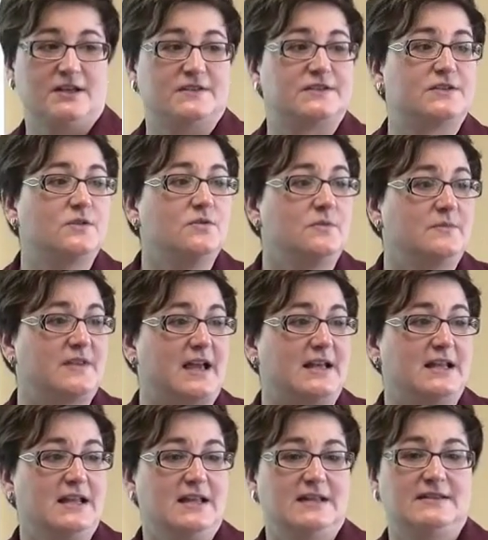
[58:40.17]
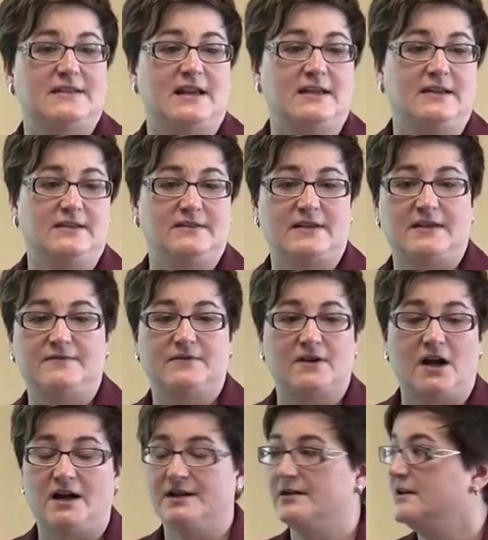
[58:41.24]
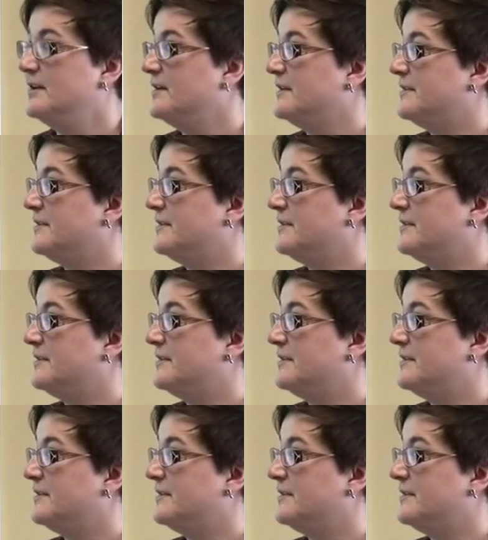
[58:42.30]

assume that they, they've got,